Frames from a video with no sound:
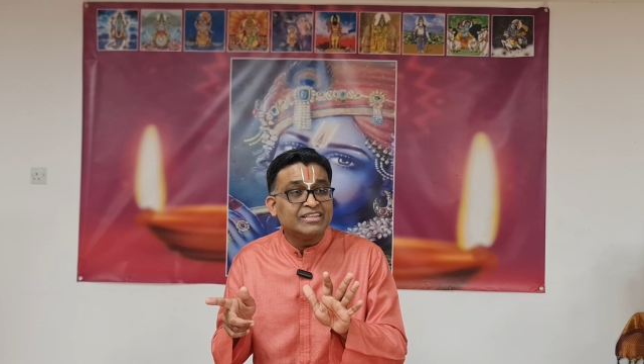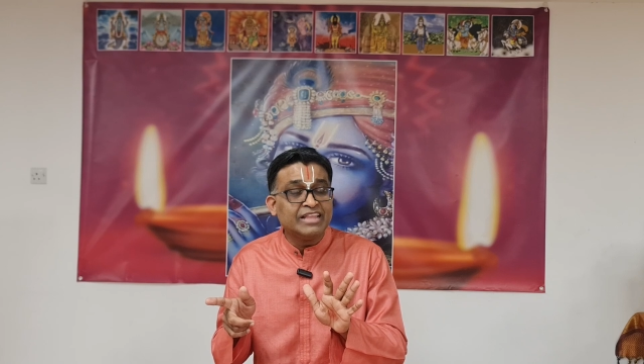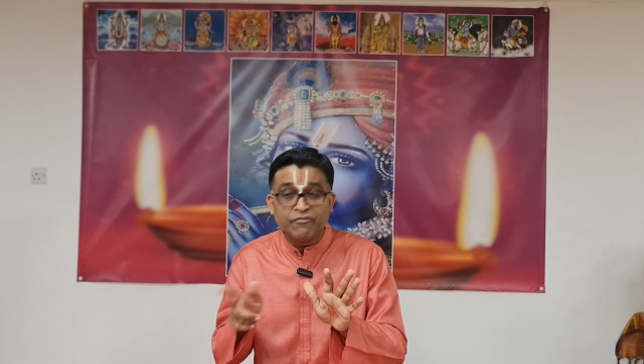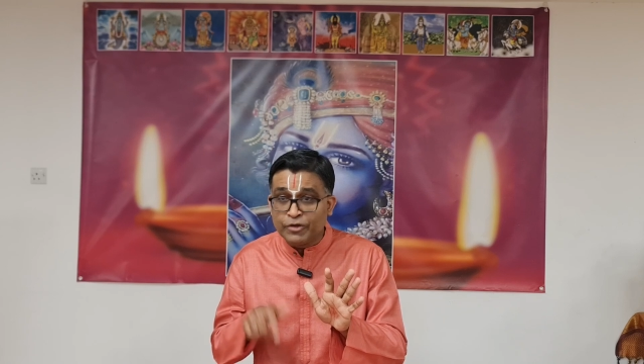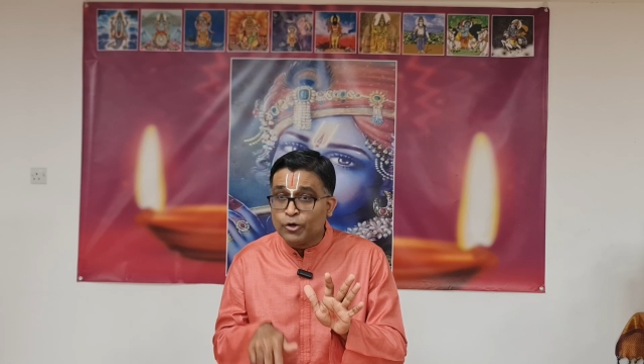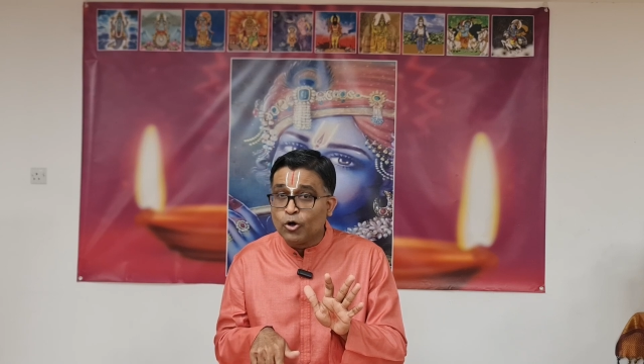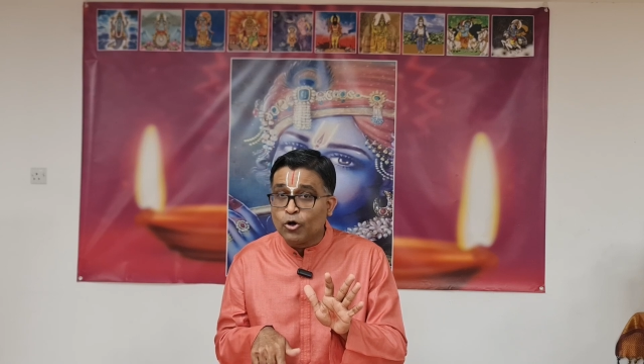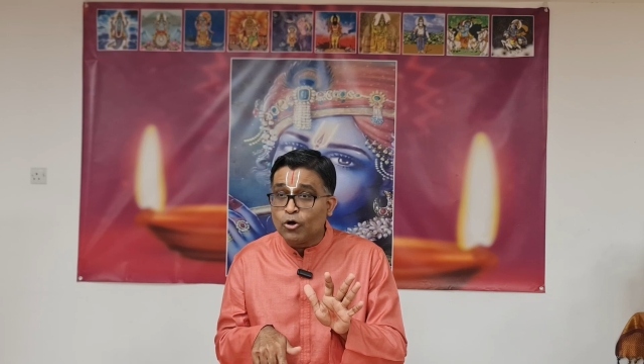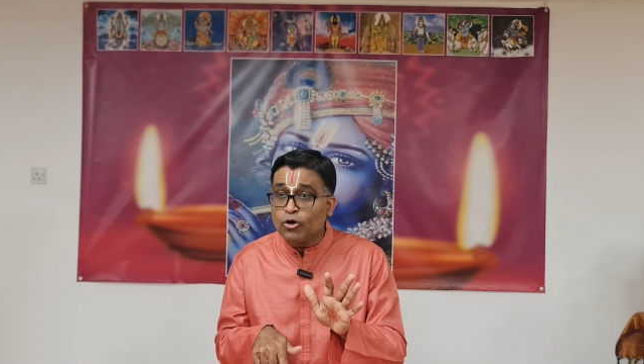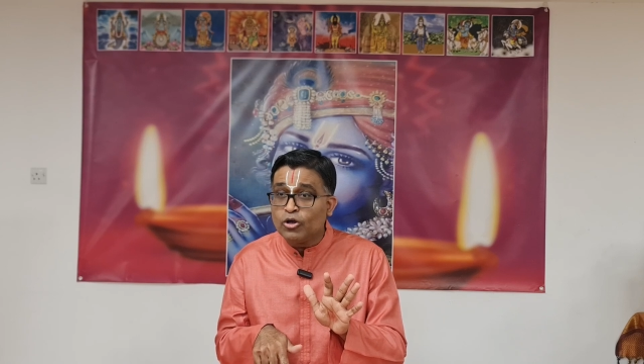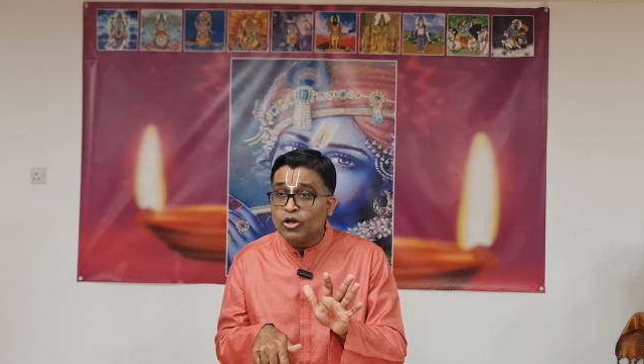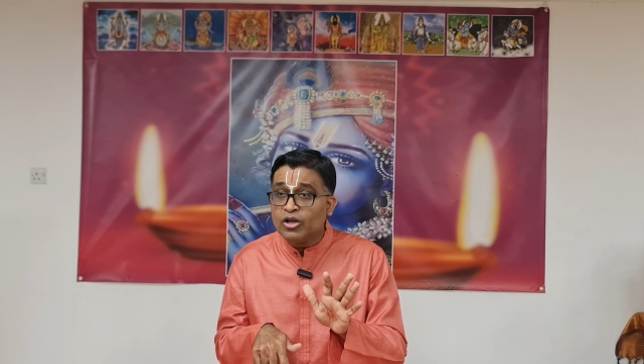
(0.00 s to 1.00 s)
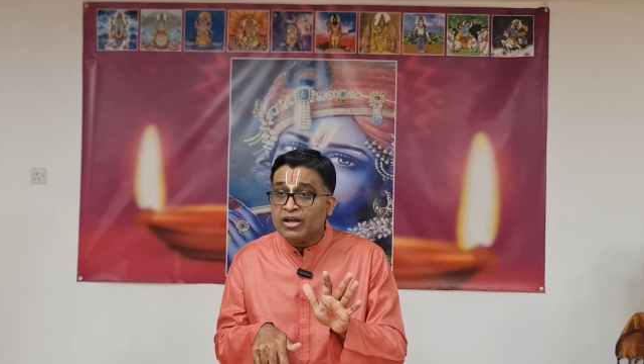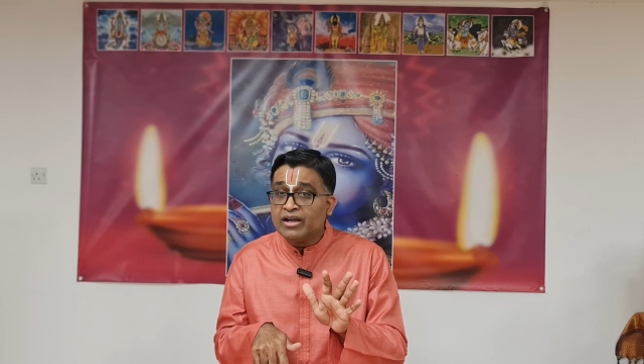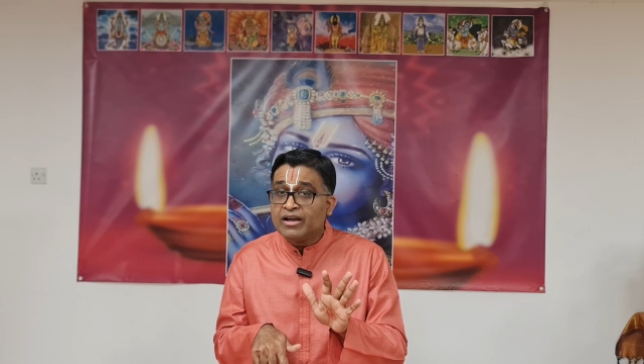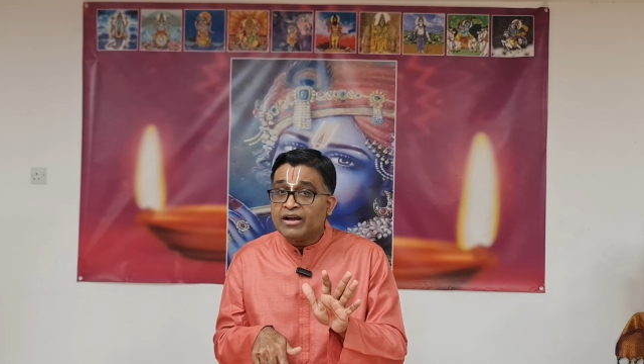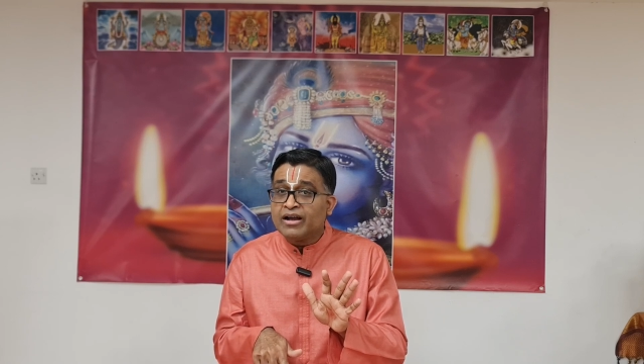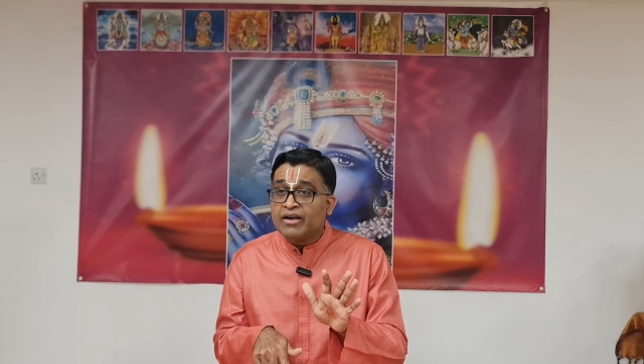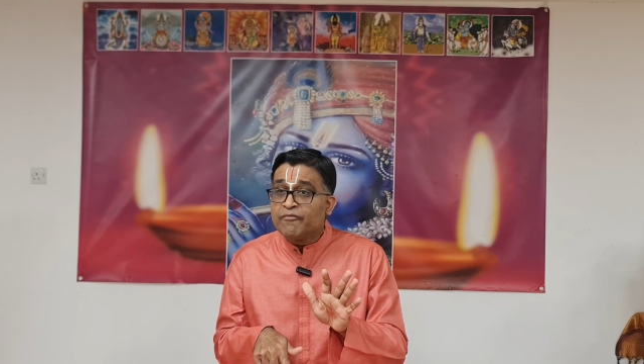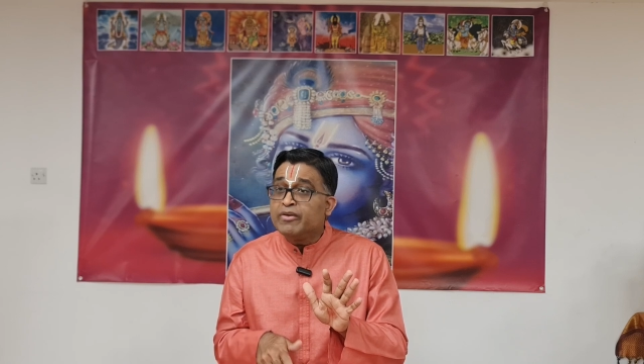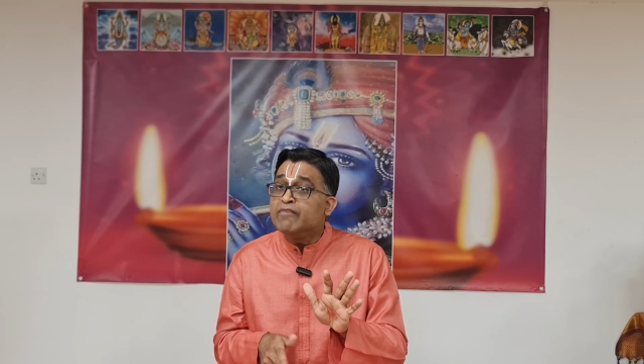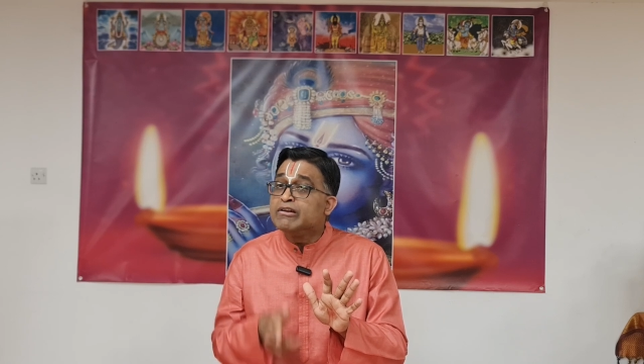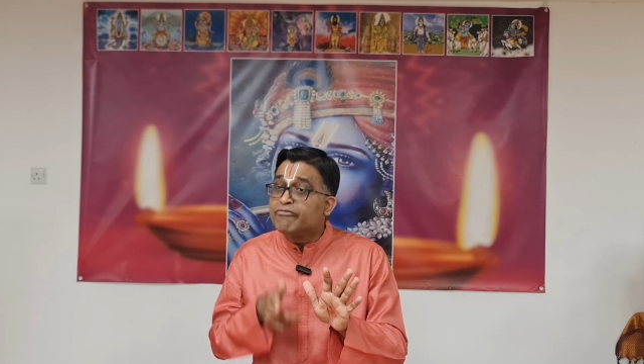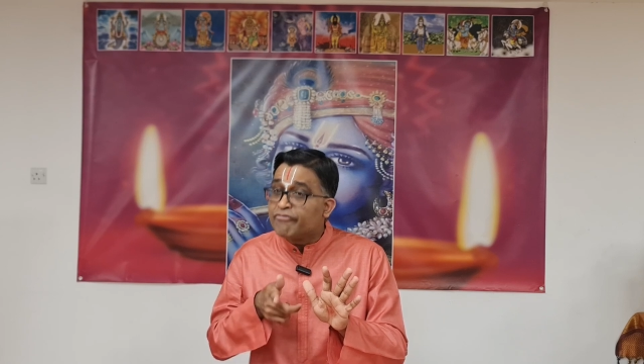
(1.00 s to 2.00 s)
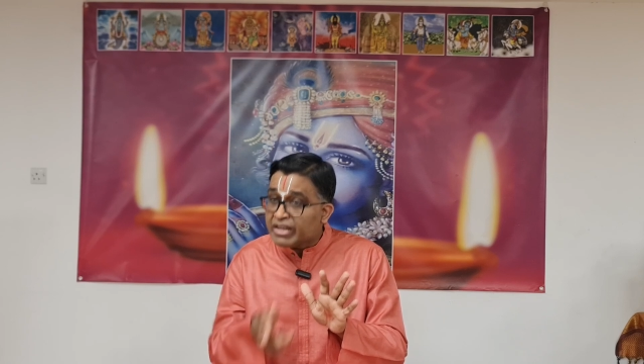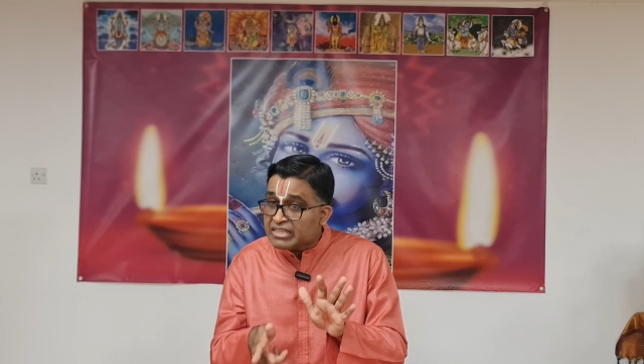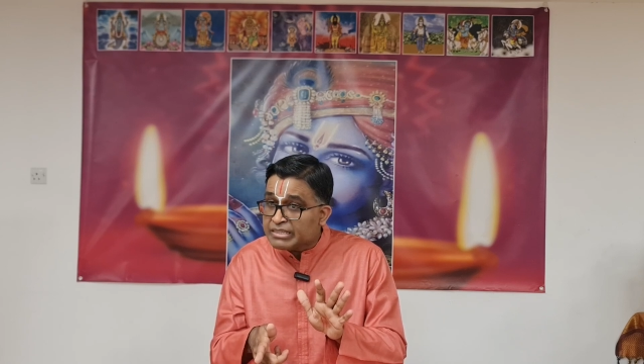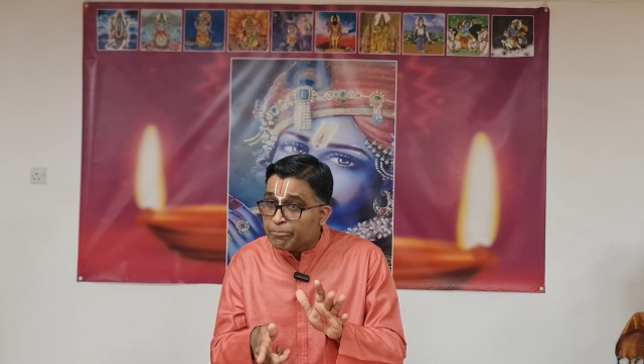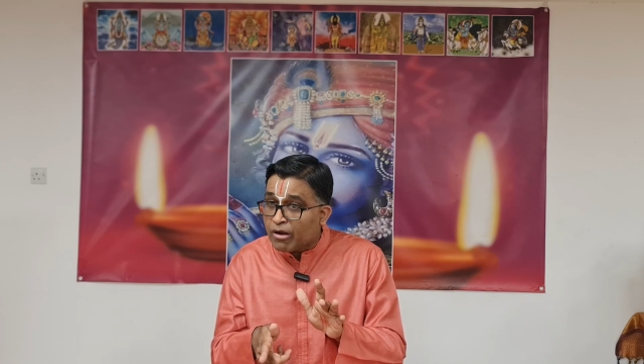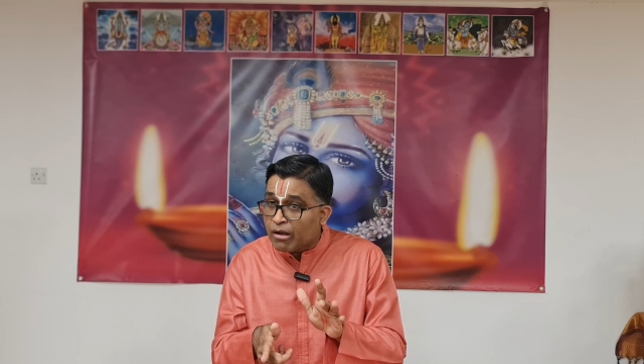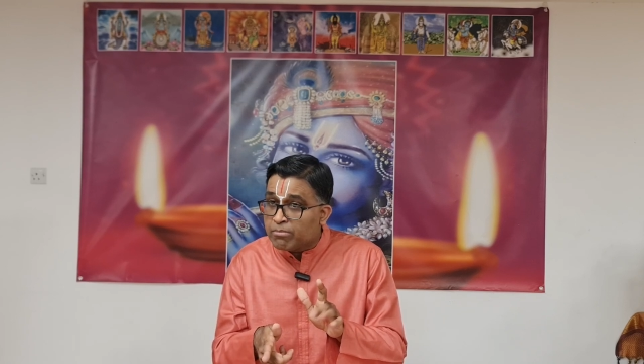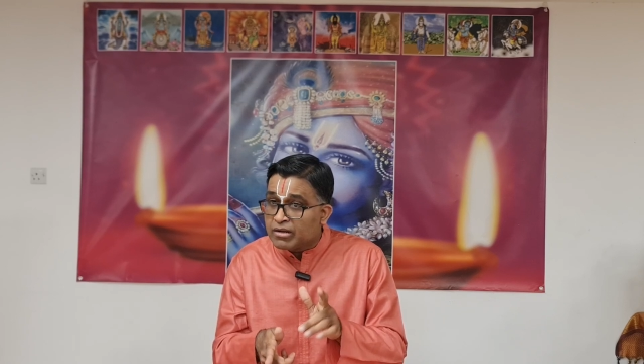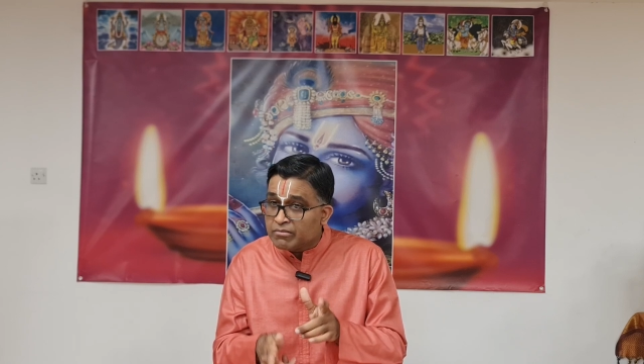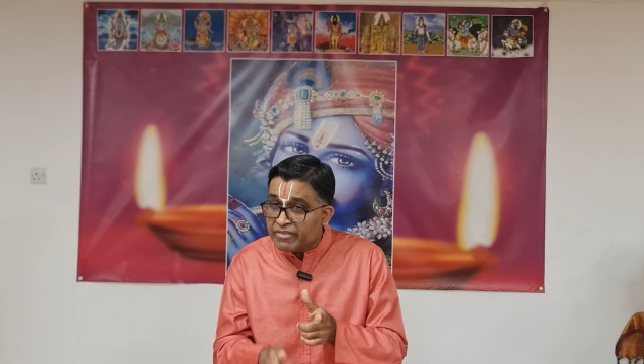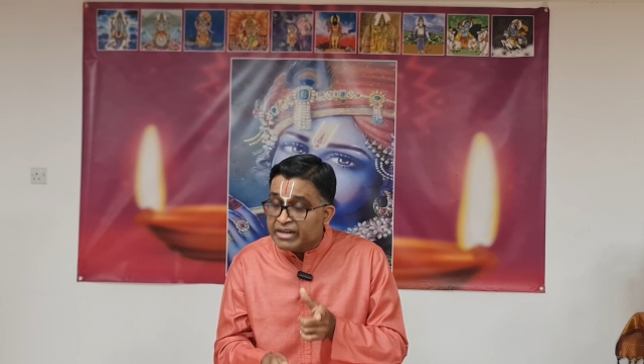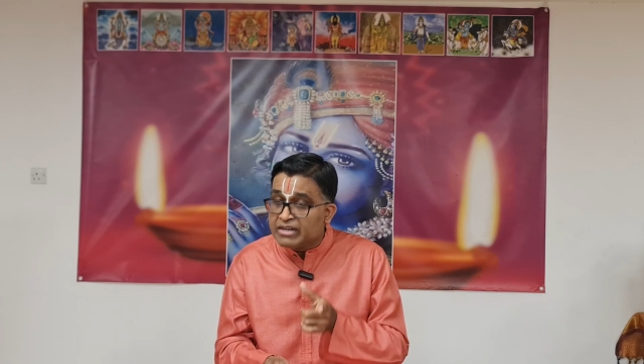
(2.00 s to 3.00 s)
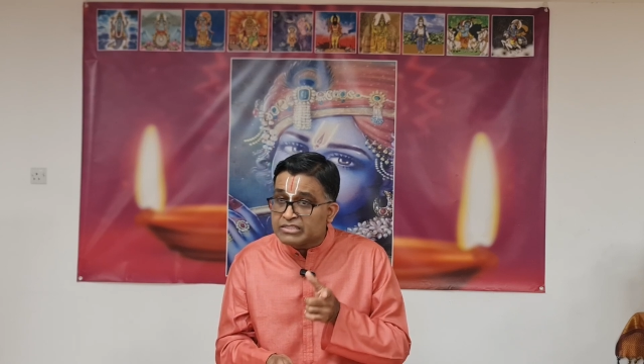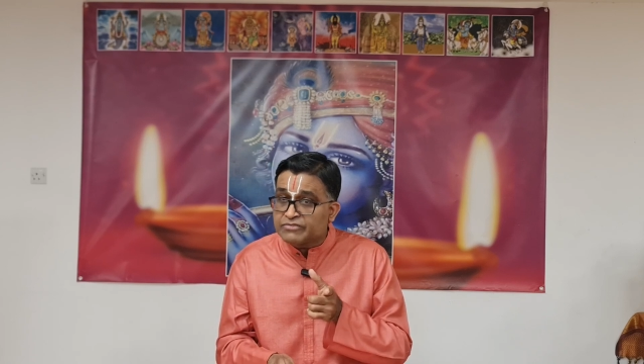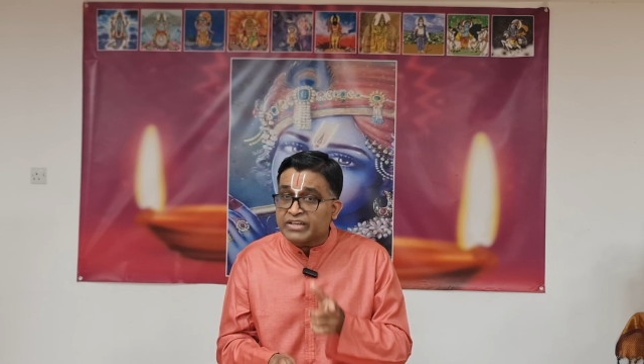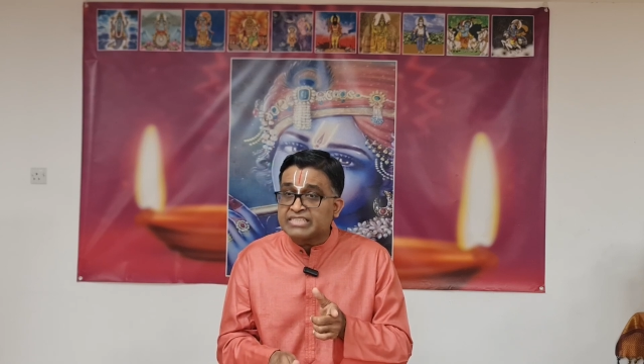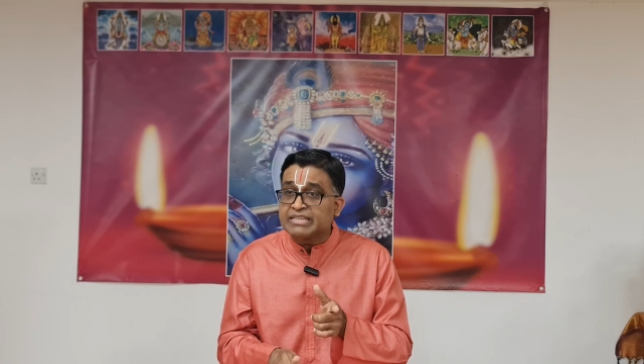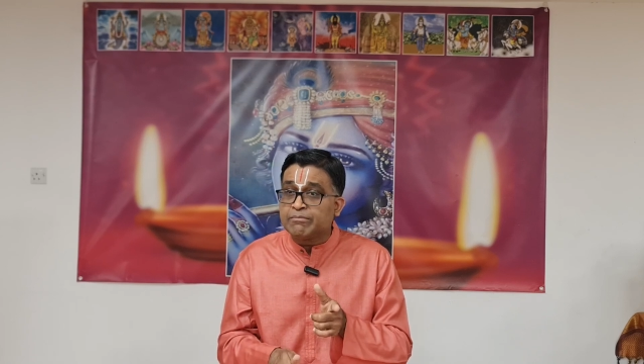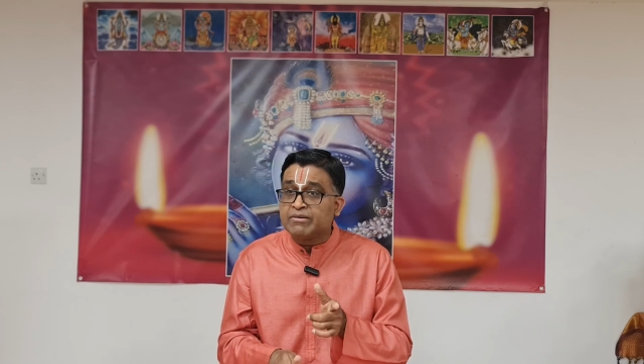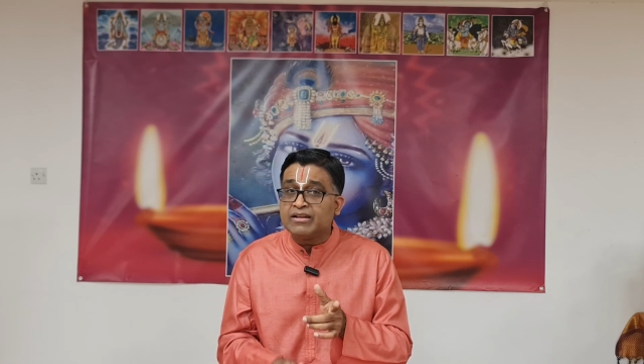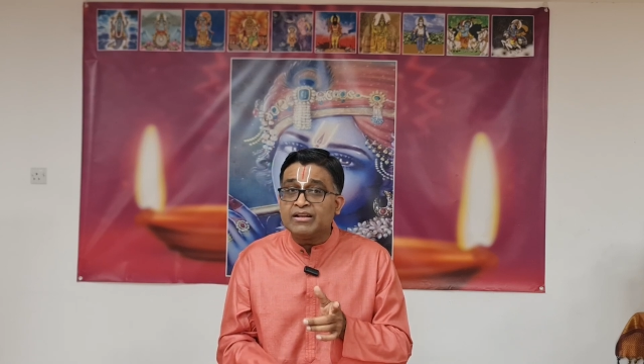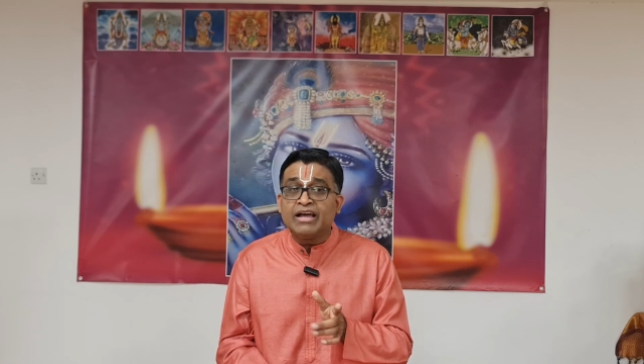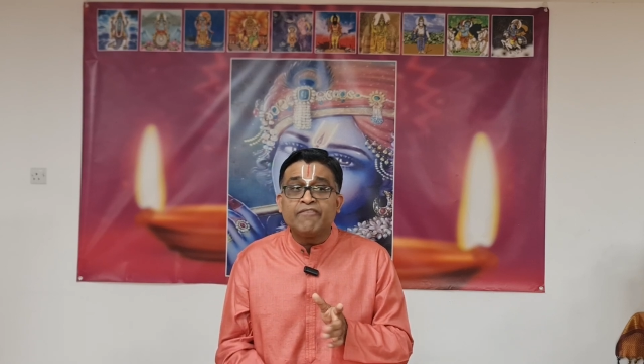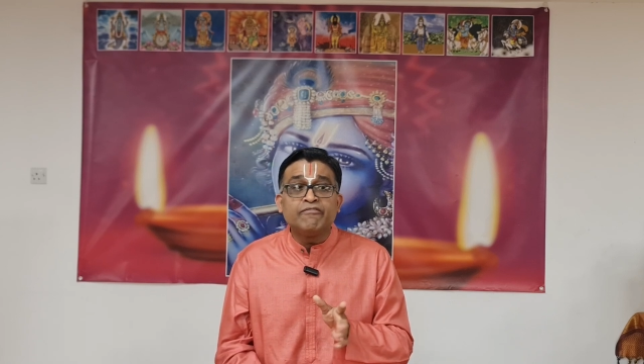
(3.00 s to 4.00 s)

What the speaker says: Then we know we will fix a problem when it is fixable.